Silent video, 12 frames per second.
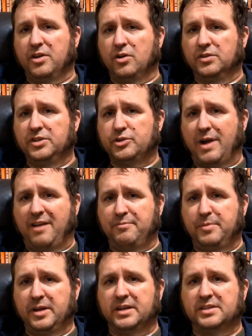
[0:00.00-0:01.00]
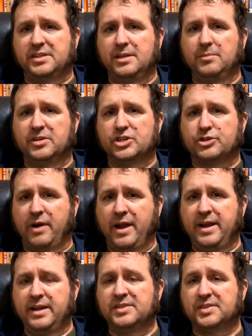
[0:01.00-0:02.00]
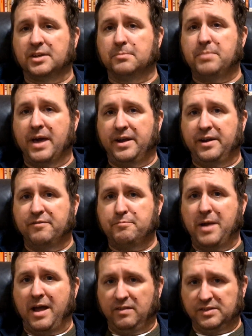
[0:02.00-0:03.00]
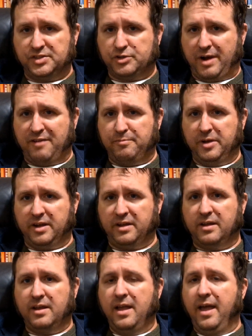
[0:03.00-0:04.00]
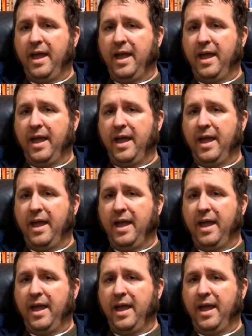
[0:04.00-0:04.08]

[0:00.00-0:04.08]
the only draft pick a team can trade is a competitive balance draft pick.